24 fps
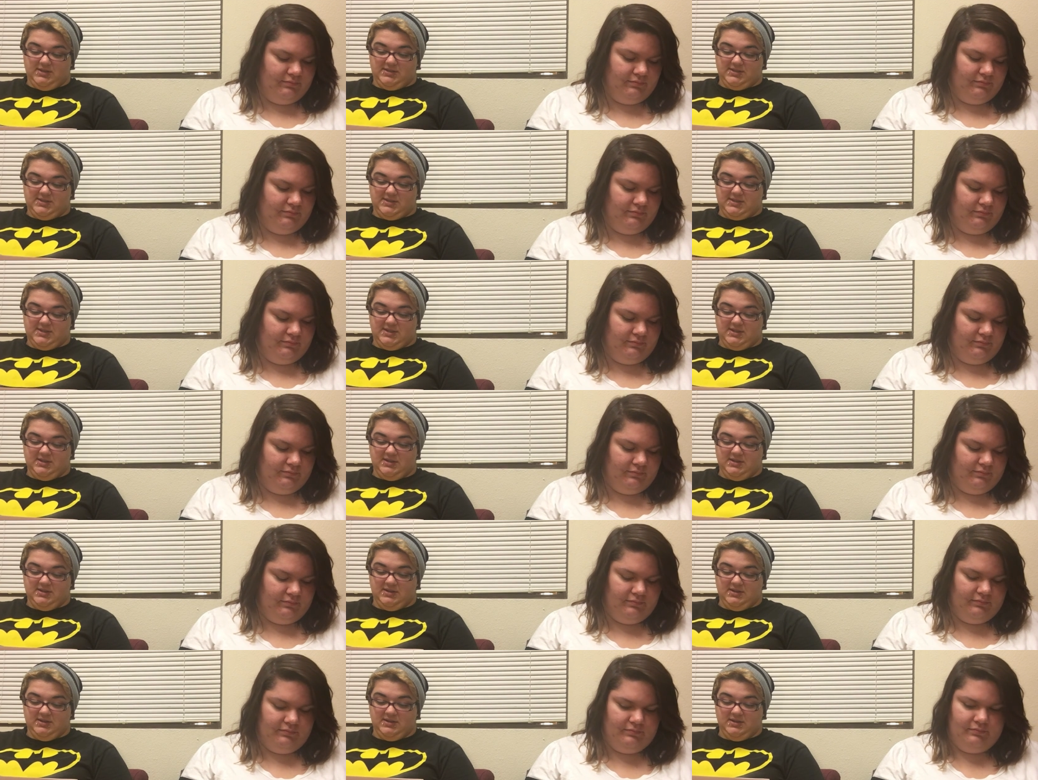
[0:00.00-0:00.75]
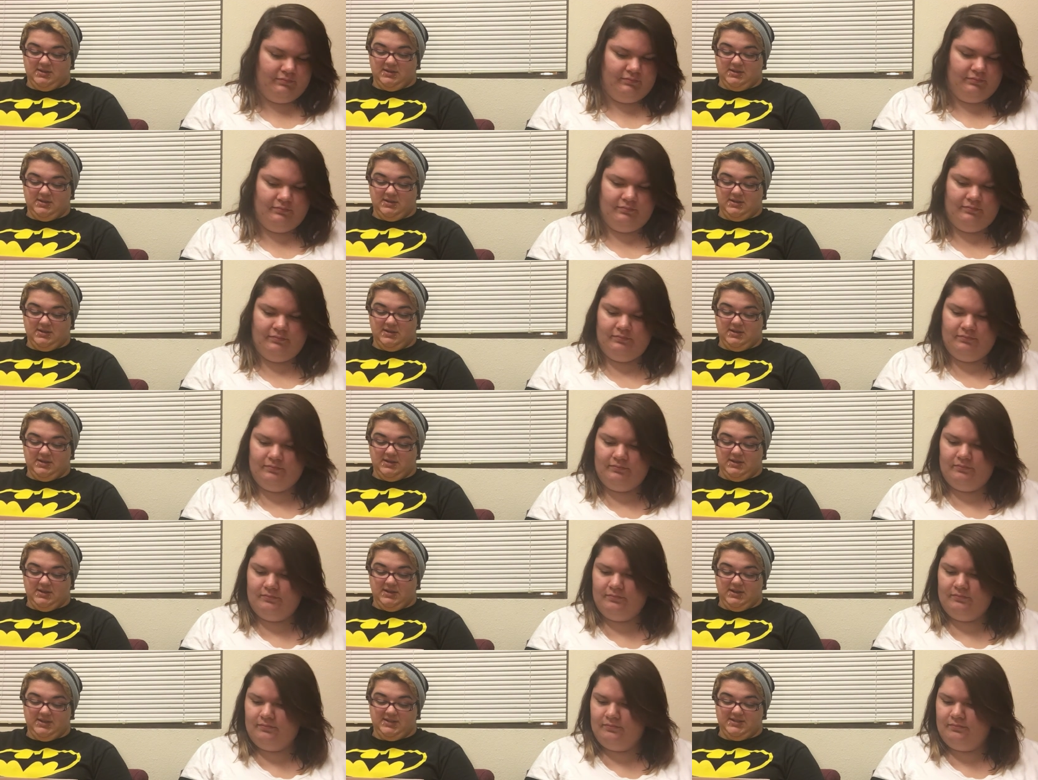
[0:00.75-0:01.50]
Speaker 1: is,
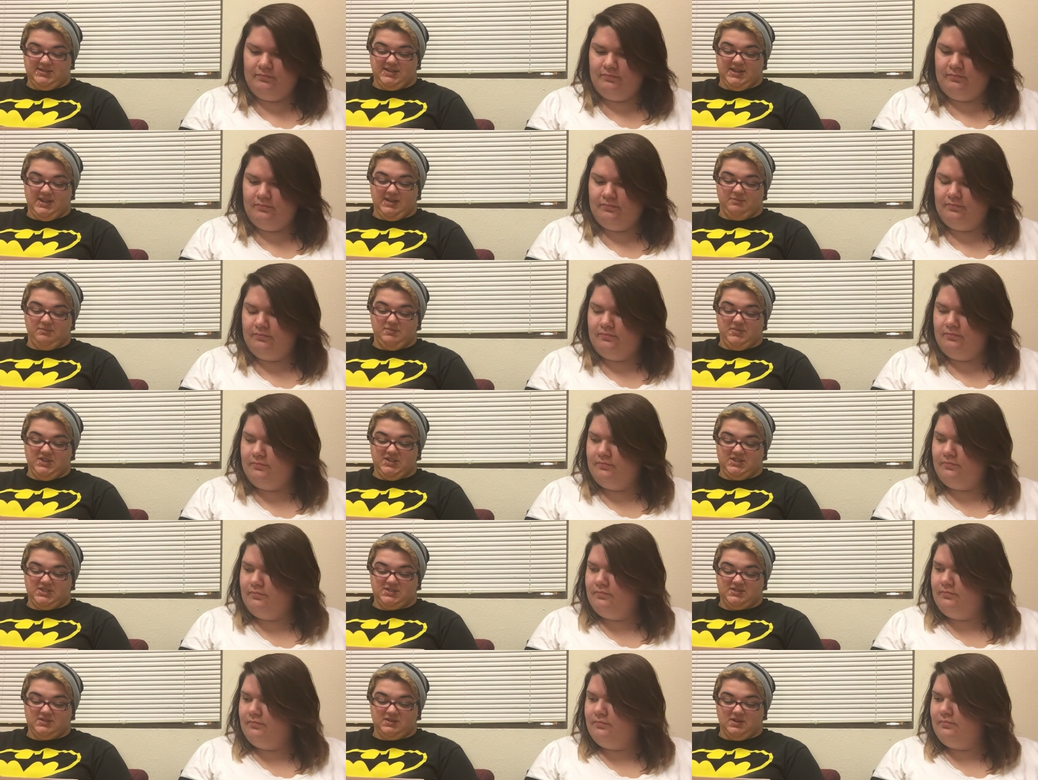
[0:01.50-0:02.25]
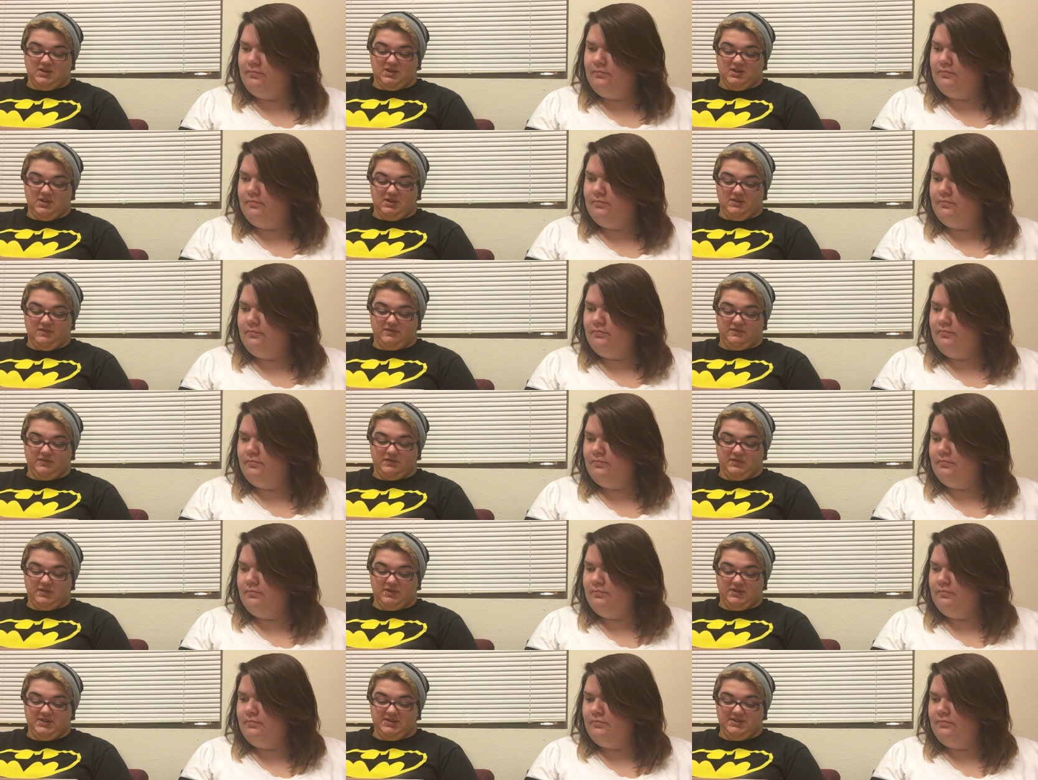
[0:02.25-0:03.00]
is that Miss uh,
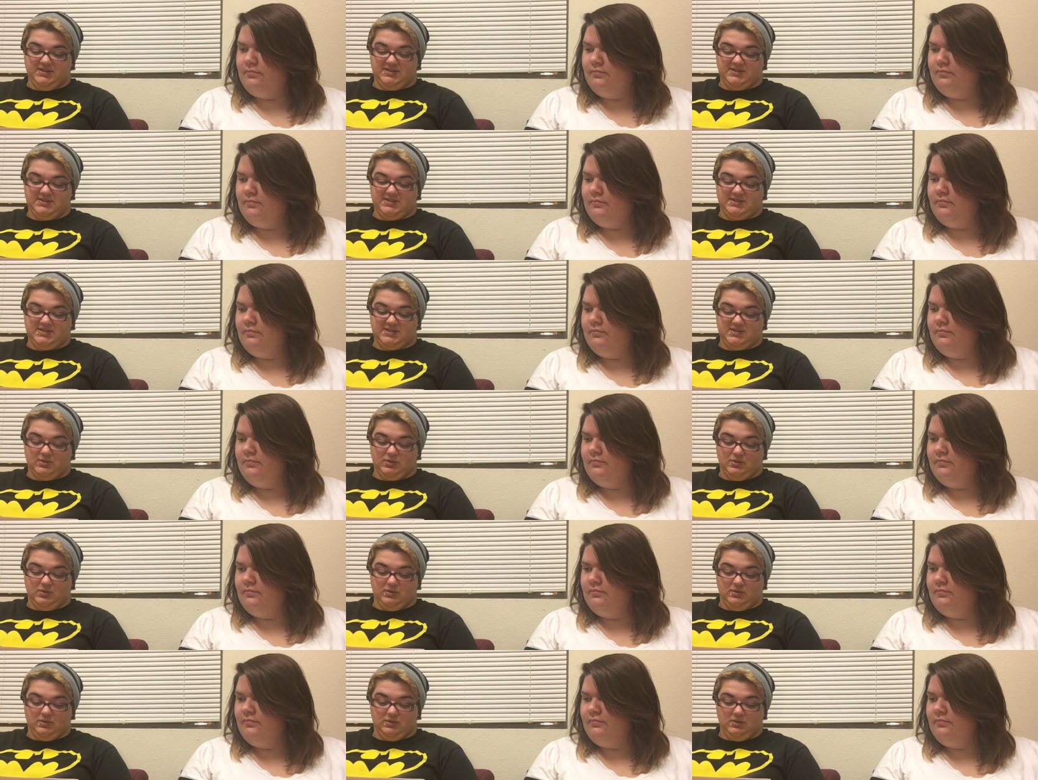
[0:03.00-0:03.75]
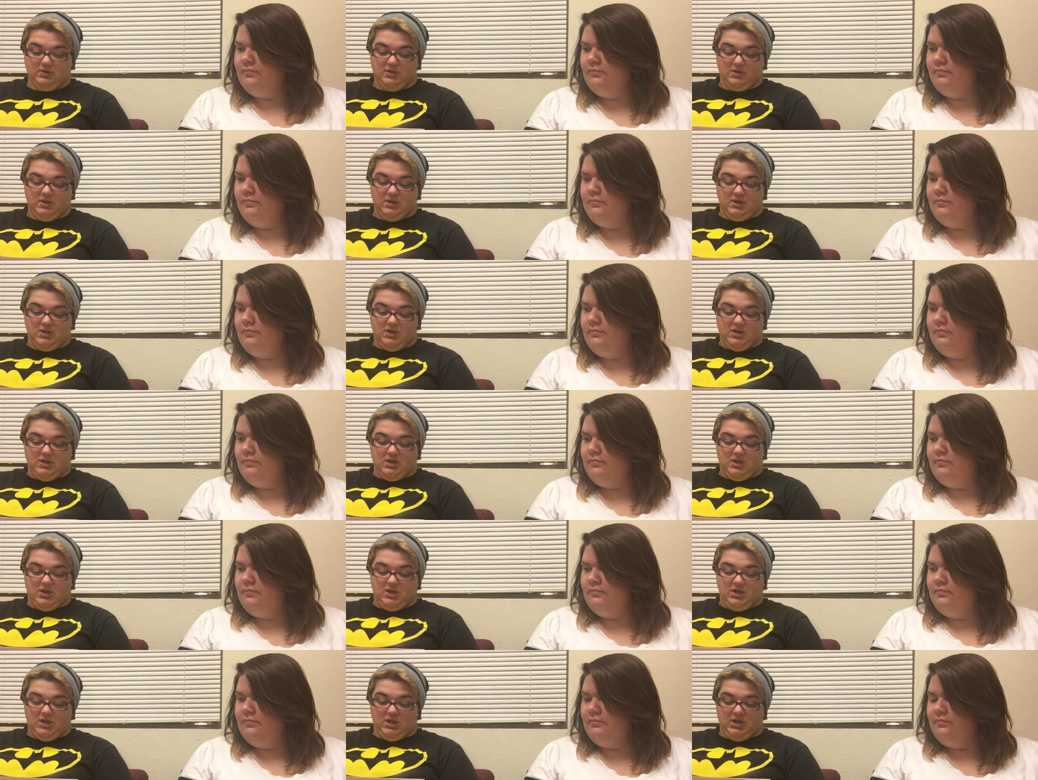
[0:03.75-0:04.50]
Frizzle
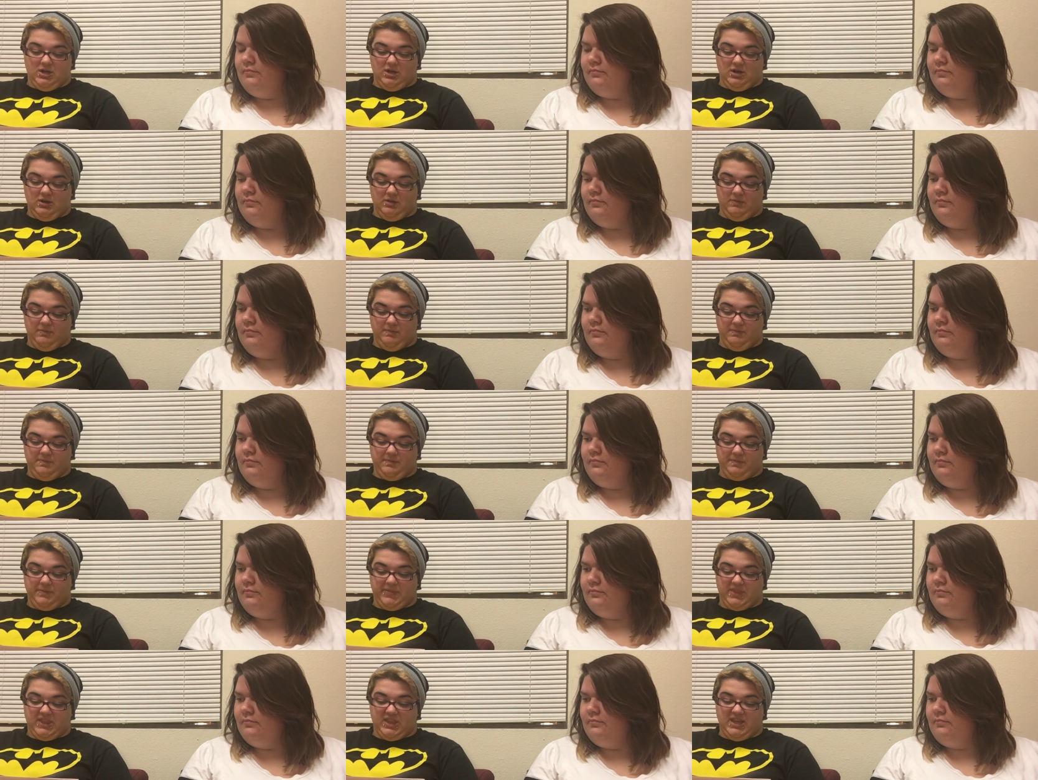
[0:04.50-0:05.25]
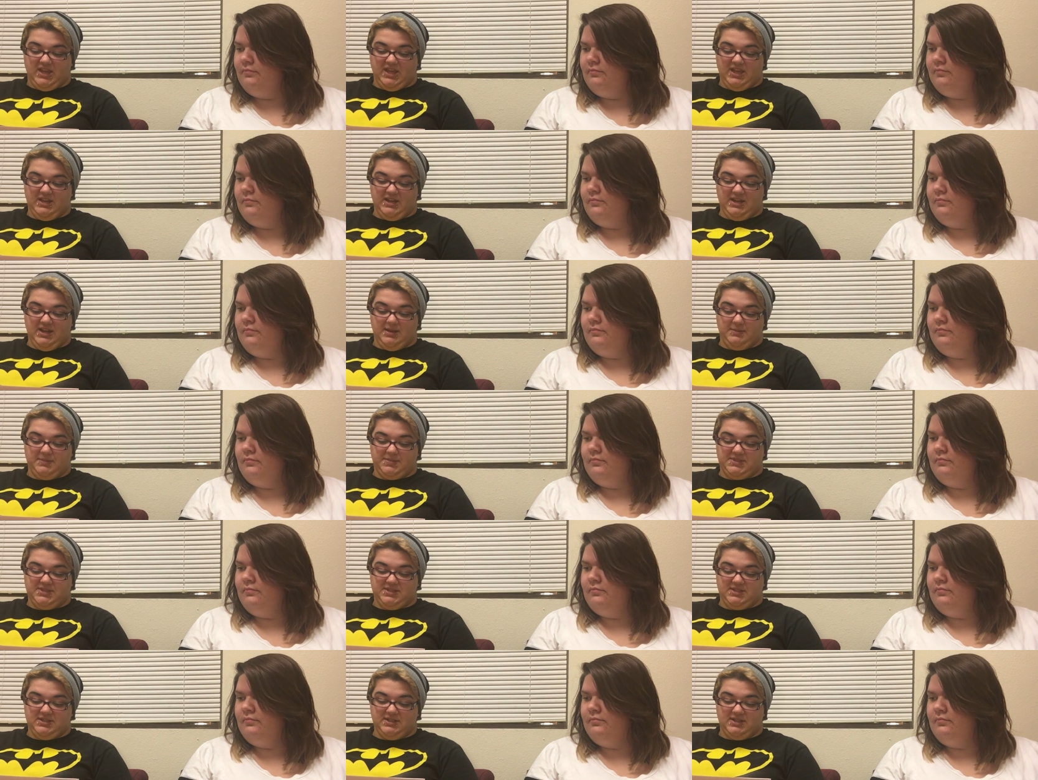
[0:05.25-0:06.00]
um,
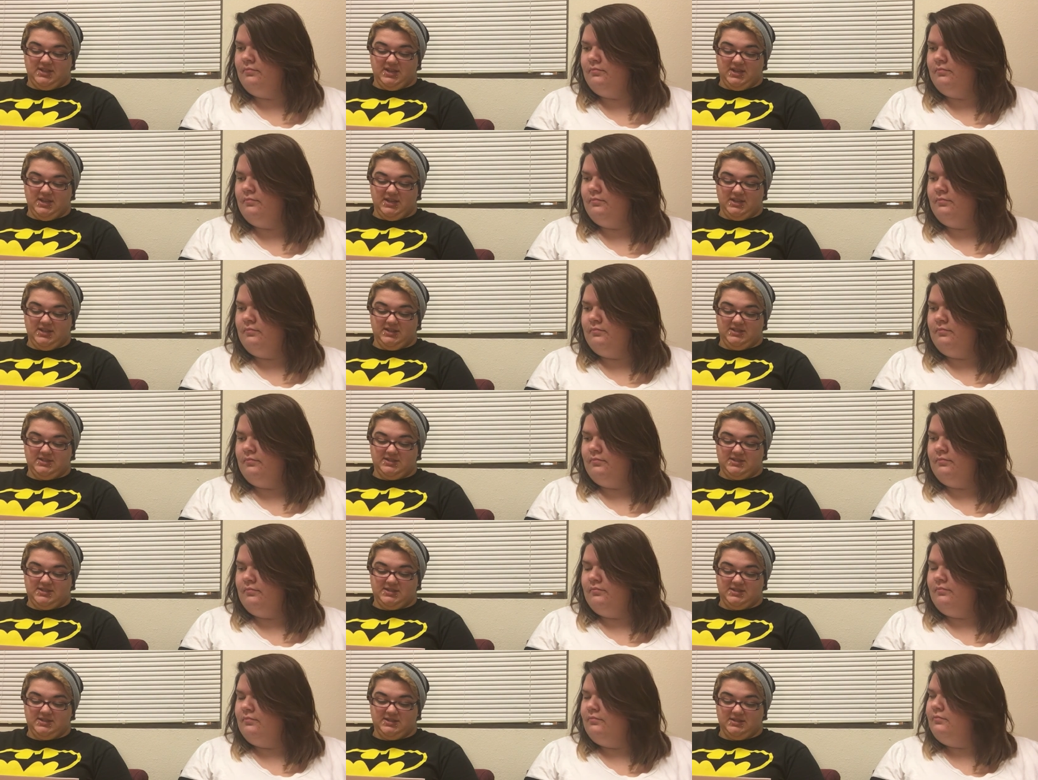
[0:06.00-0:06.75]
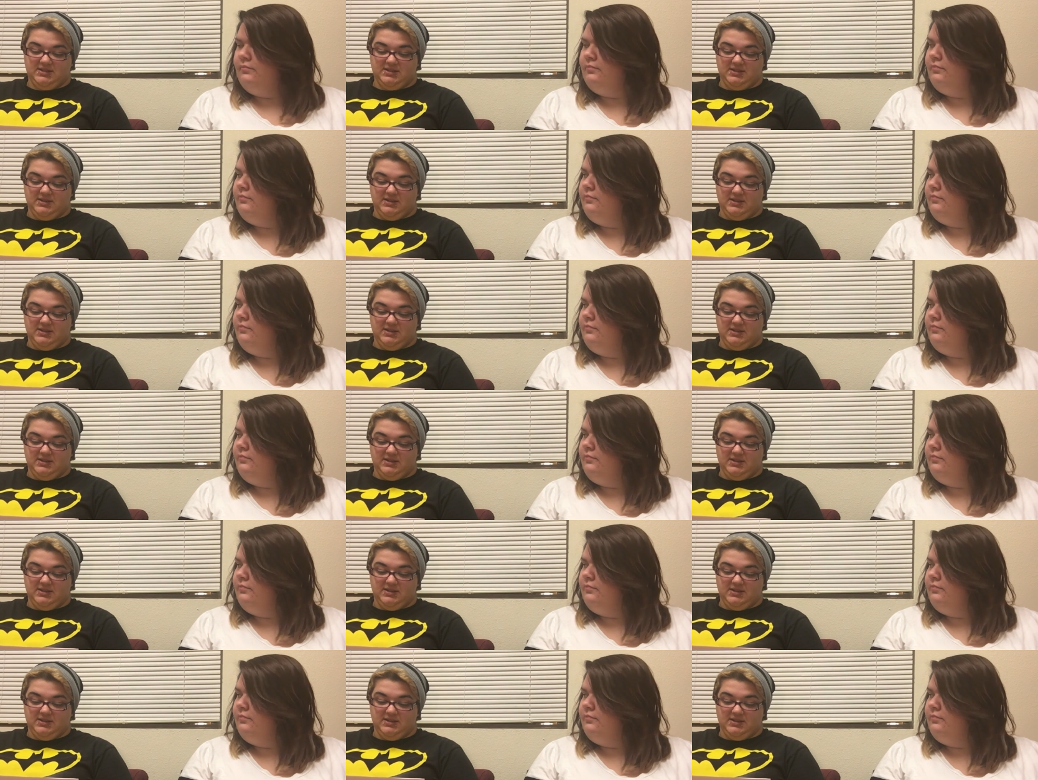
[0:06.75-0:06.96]
kidnaps the kids,